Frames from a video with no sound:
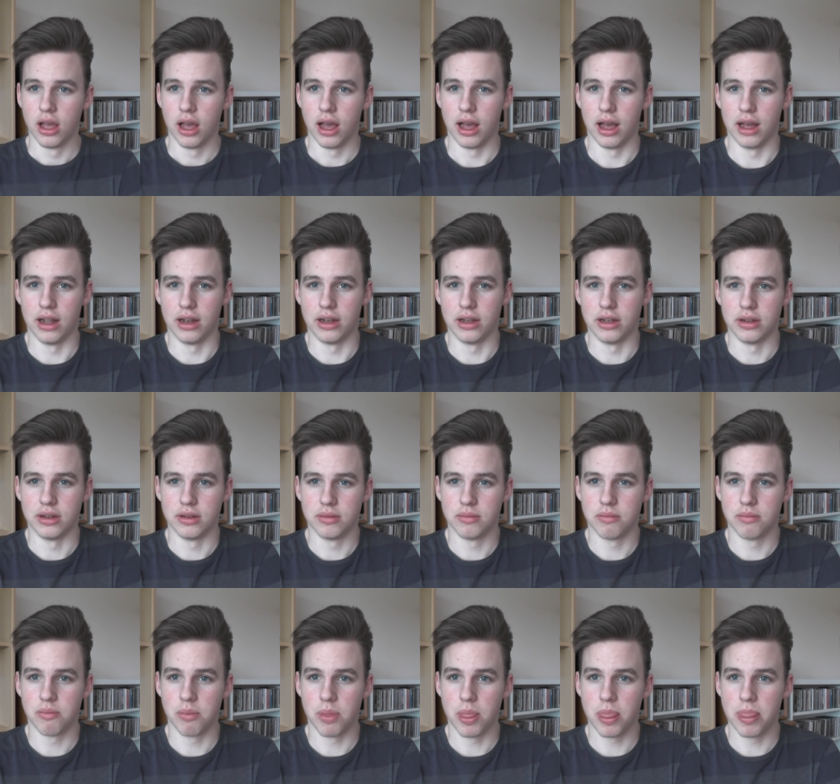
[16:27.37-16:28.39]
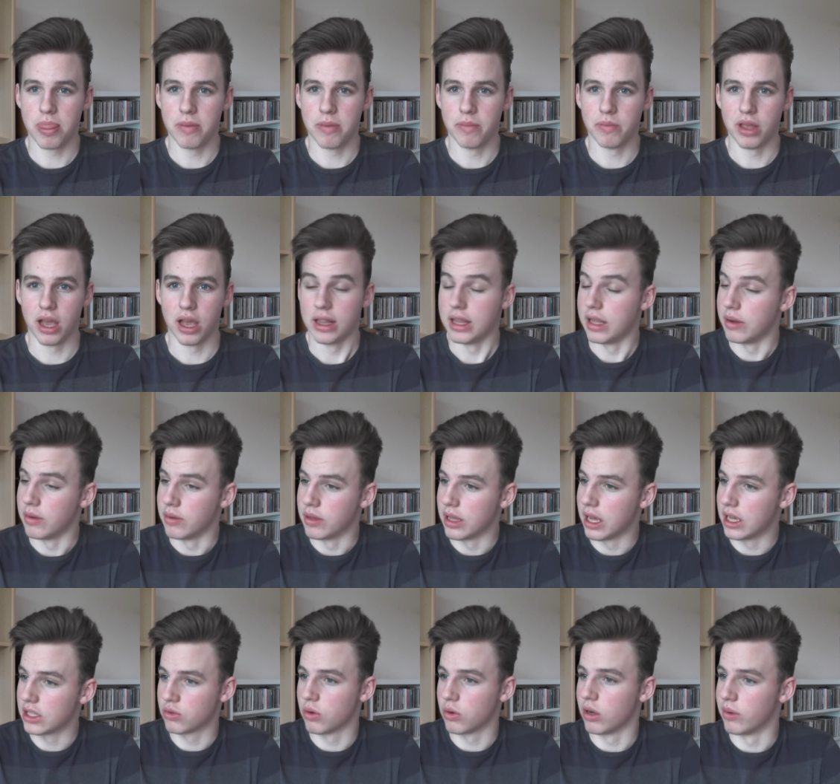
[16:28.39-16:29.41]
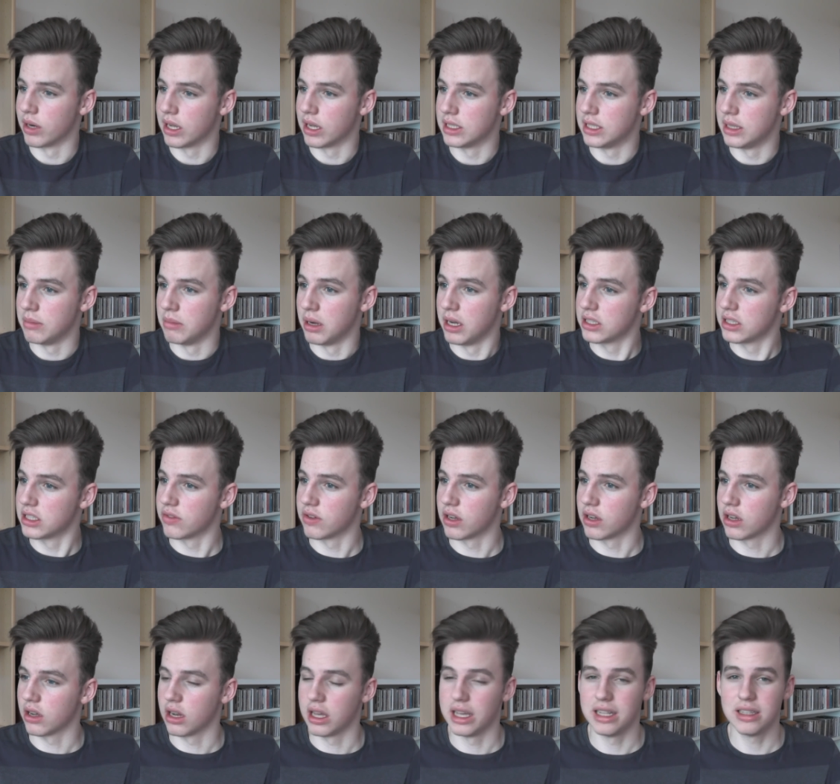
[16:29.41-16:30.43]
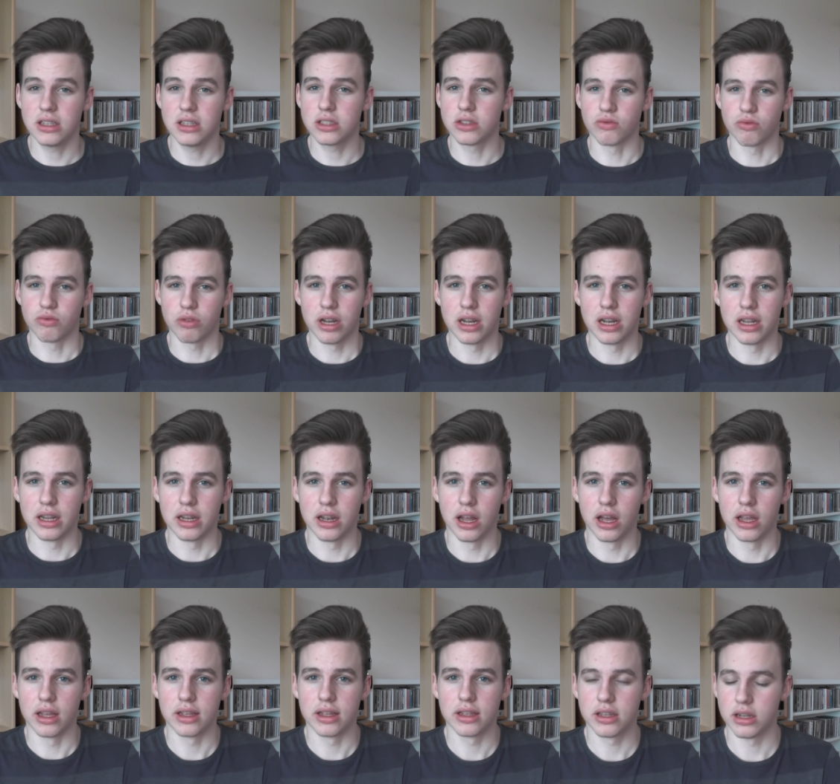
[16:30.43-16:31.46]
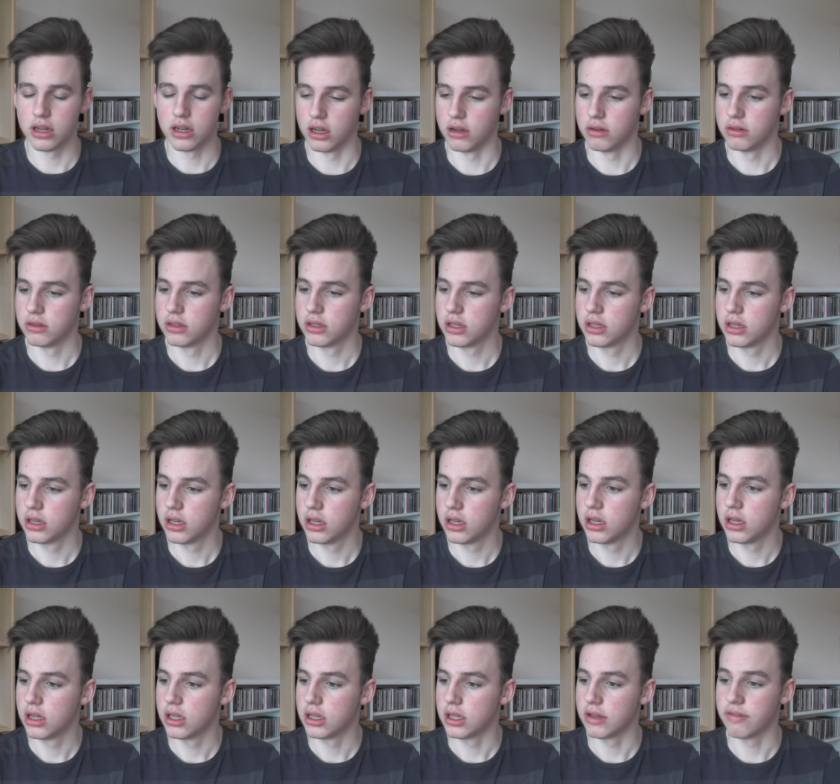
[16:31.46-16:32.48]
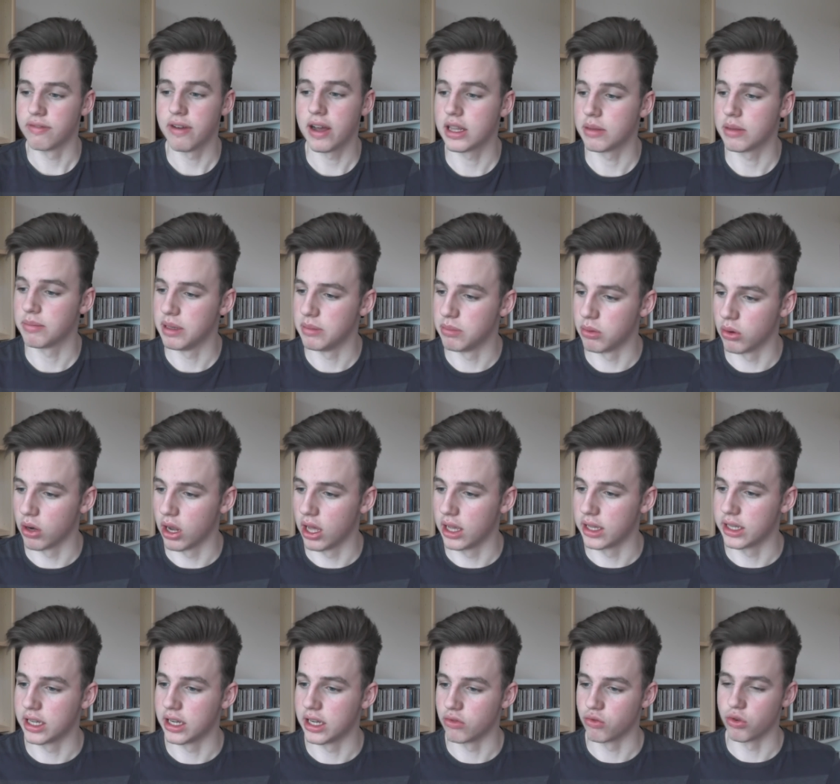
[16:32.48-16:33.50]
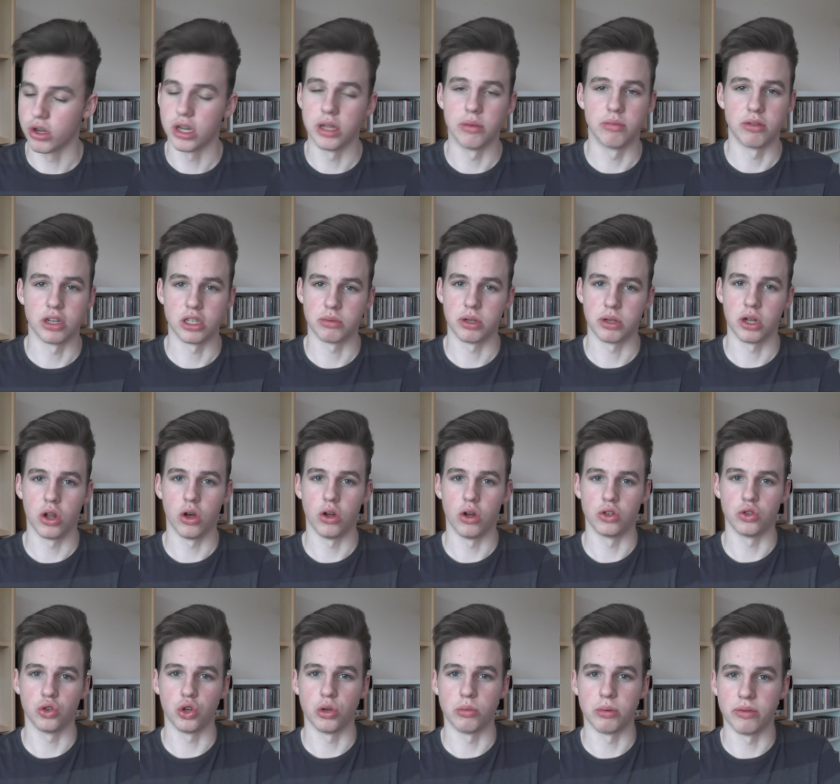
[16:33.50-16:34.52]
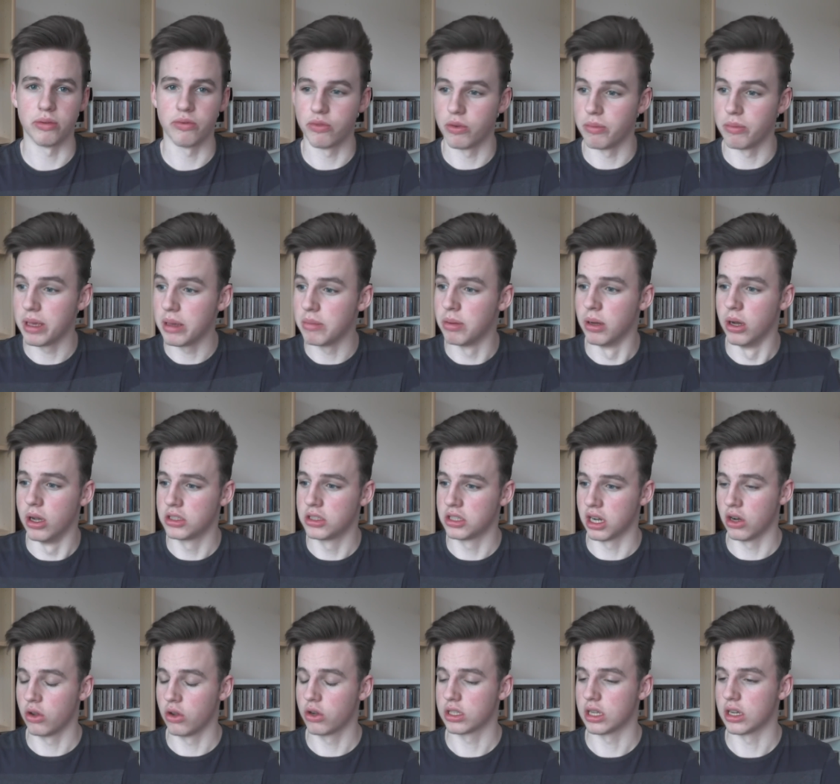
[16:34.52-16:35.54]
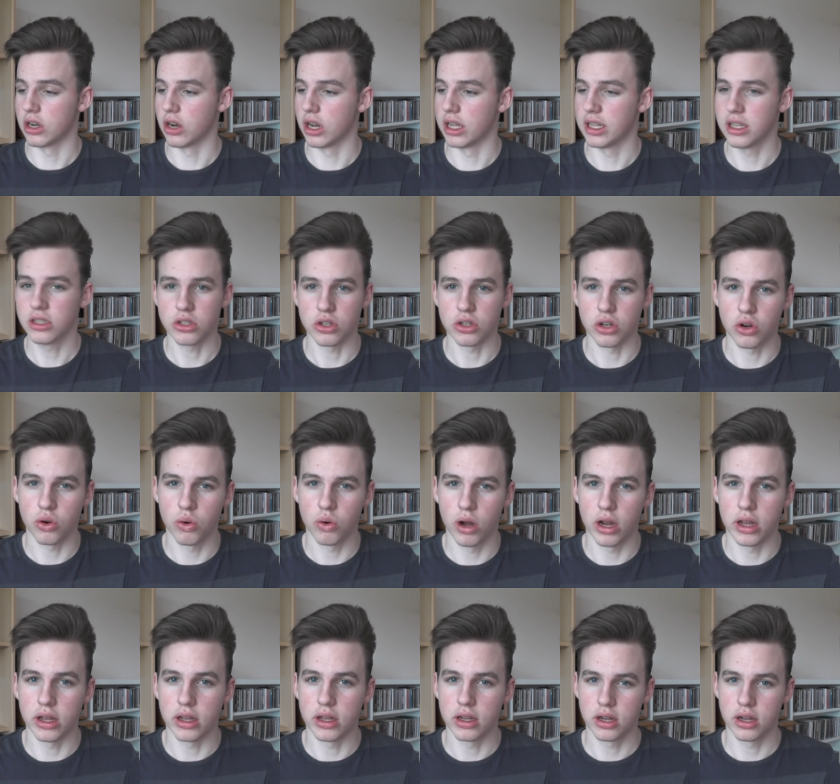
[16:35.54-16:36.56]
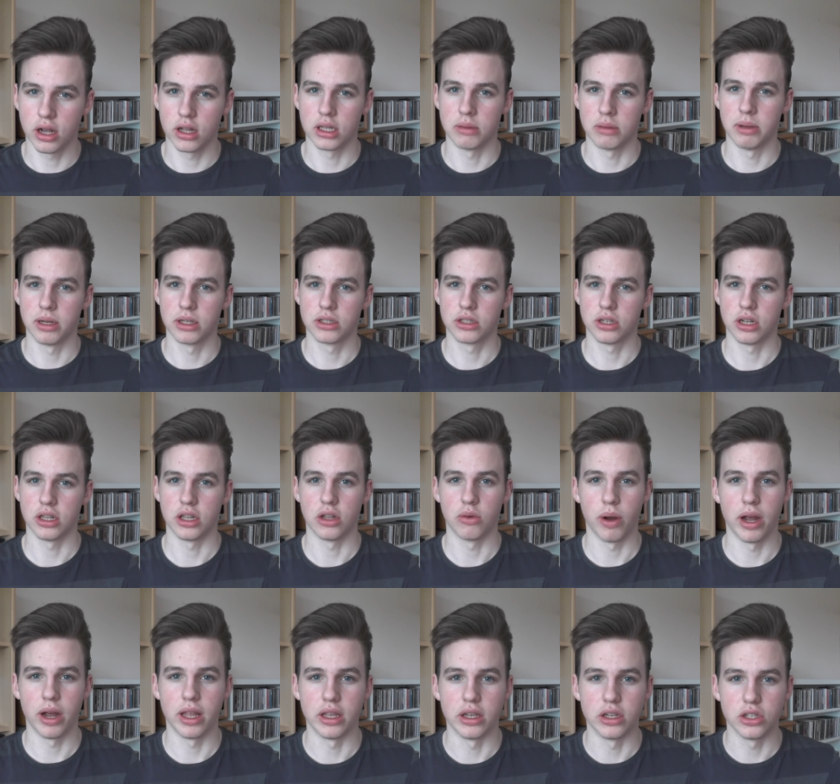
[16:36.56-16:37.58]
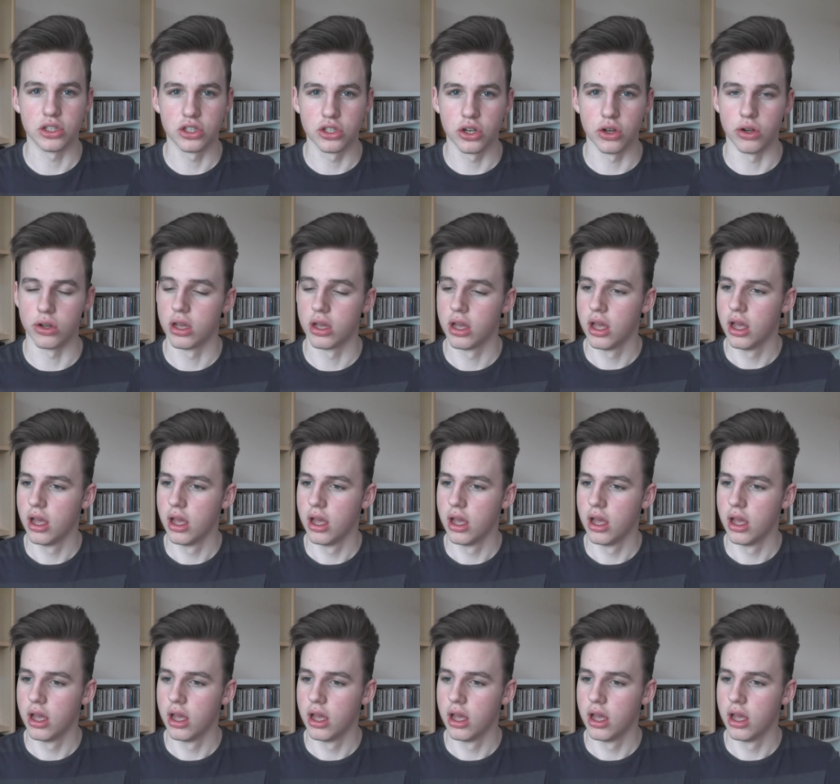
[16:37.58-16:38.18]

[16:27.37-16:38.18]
And then that's why when I see my stuff and I go, like, it doesn't really, like, you know, the fact that people like it really brings me a lot of joy. But for me personally, I look at it and I go, like, it doesn't quite cut the mustard in the way that it should.